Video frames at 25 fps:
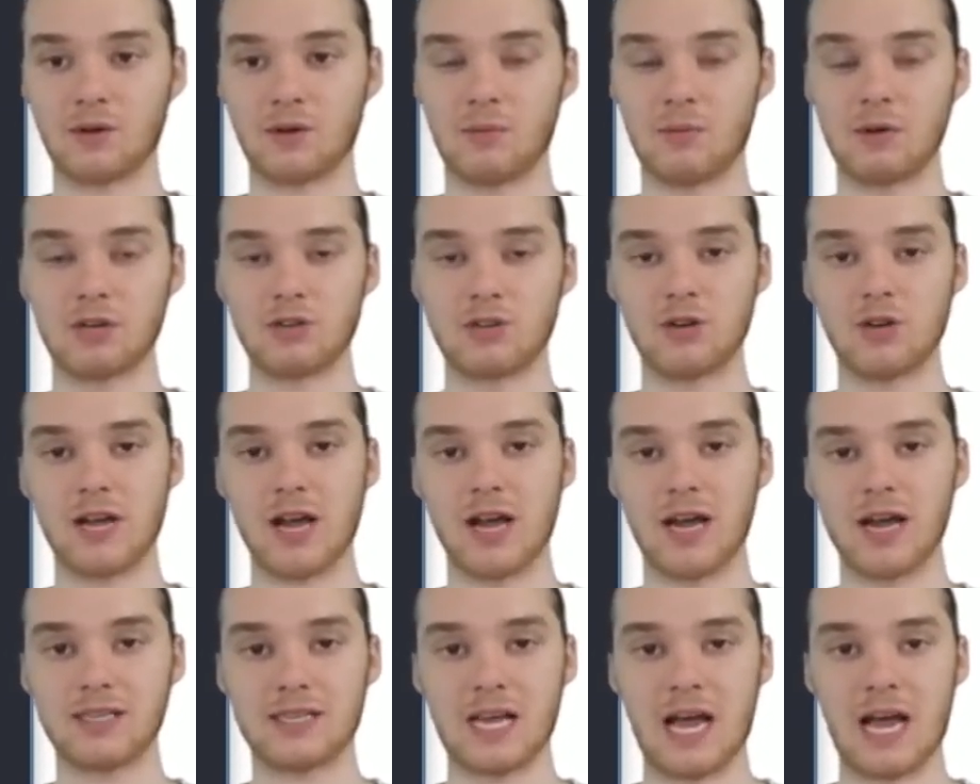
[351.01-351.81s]
So I'm going to show you
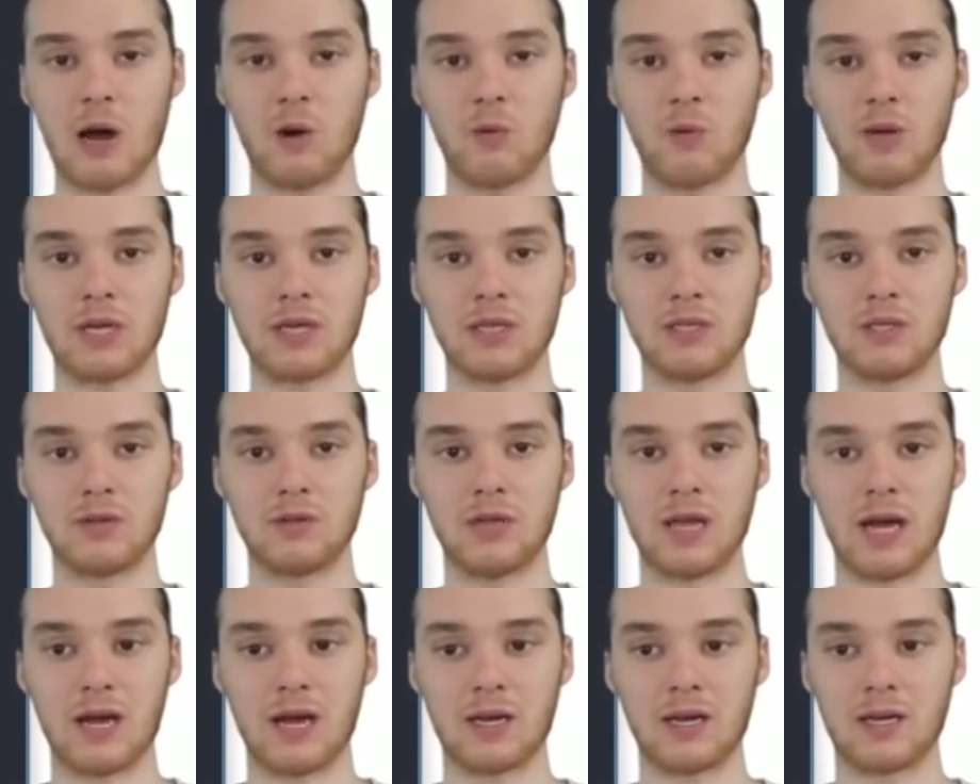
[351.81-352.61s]
guys how we can
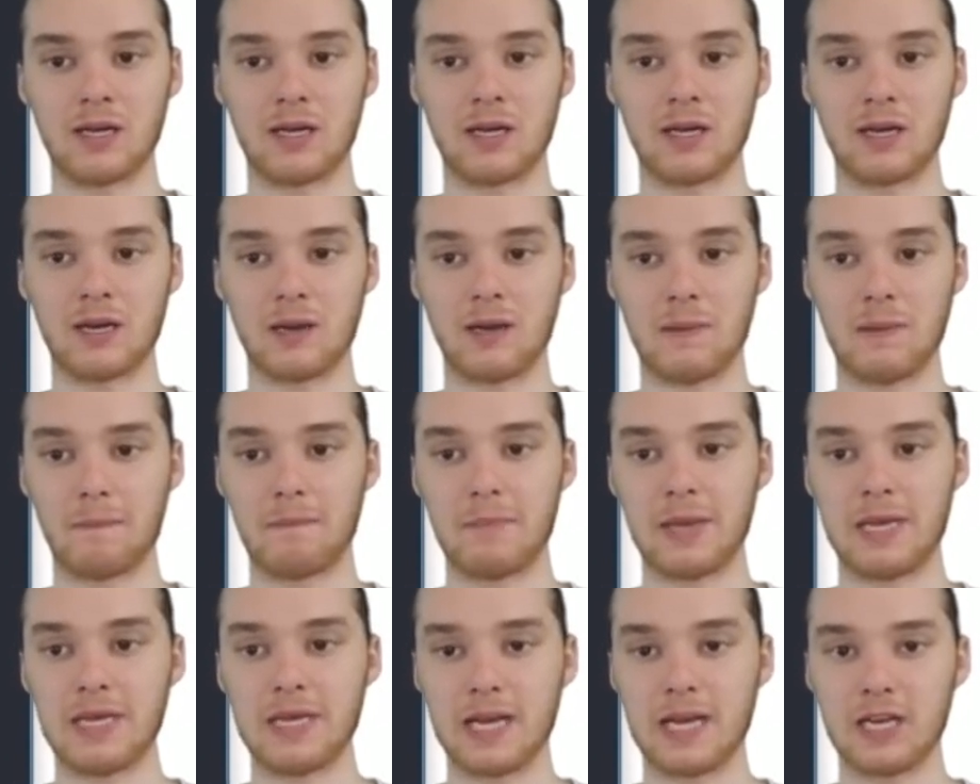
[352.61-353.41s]
do that in
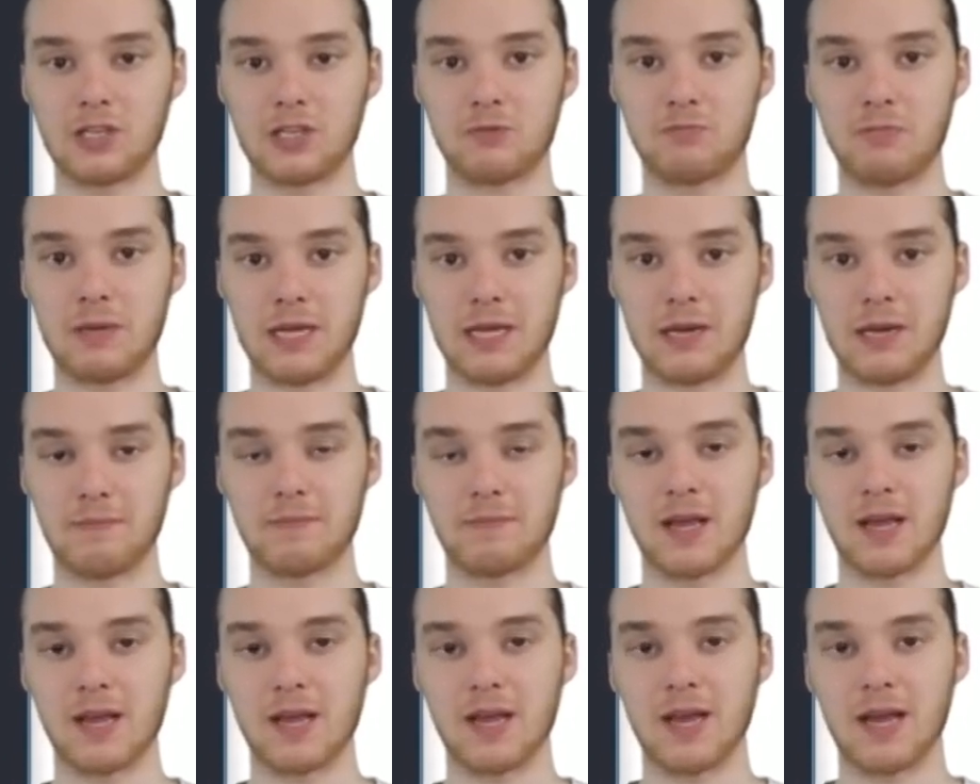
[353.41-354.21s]
PHP.
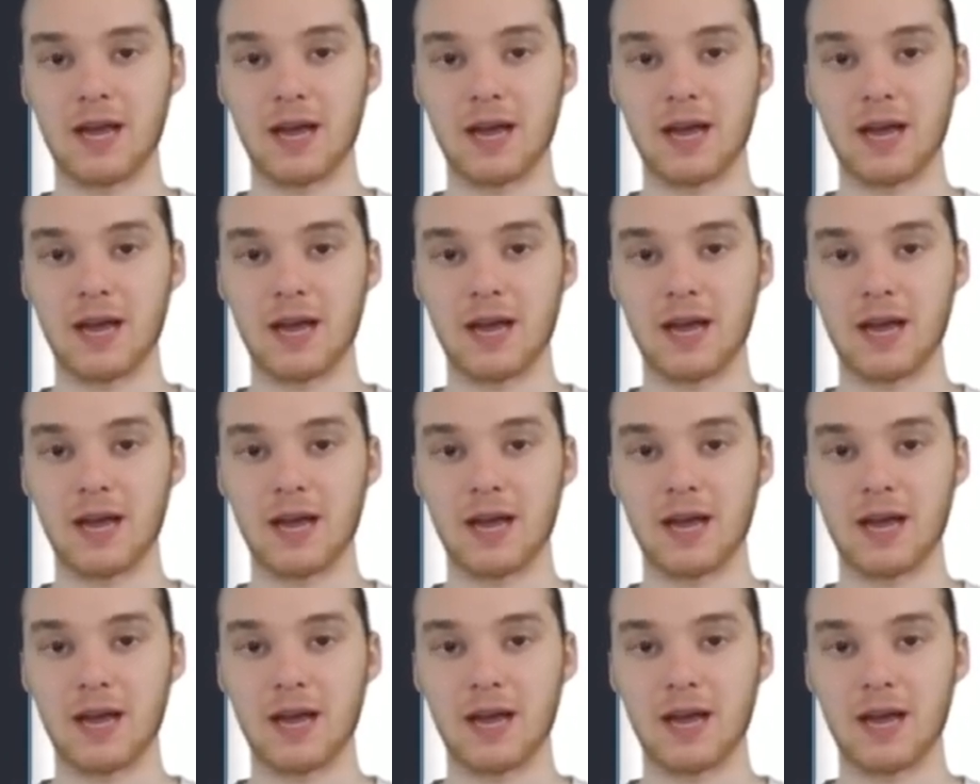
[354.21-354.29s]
